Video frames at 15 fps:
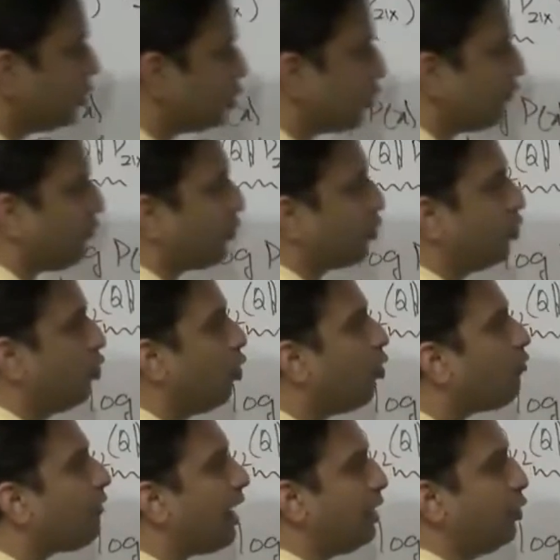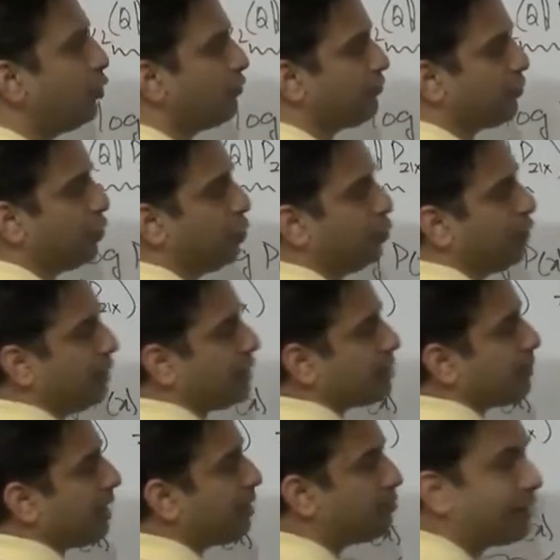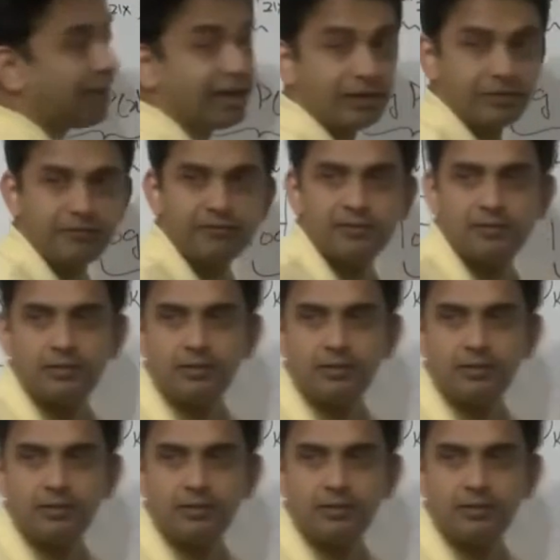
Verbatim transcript: So for no value of Q will this become negative,